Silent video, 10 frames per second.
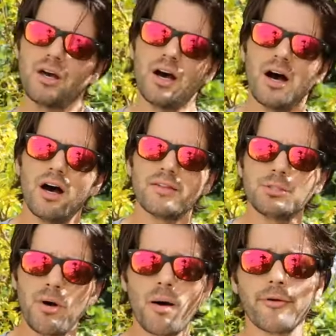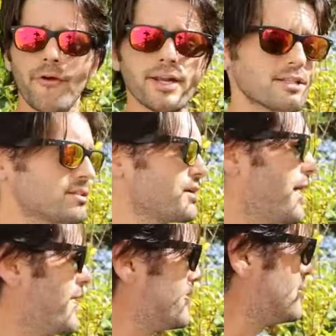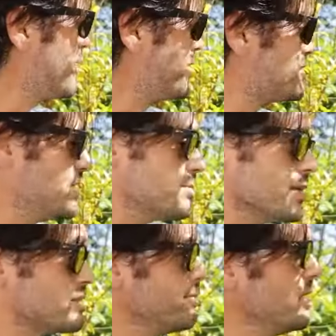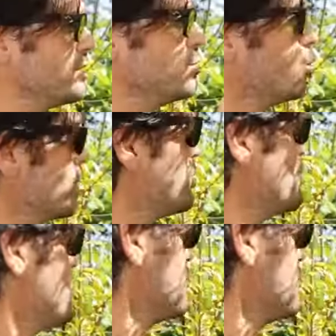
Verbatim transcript: uh, these pomegranates, and it seems like to me you will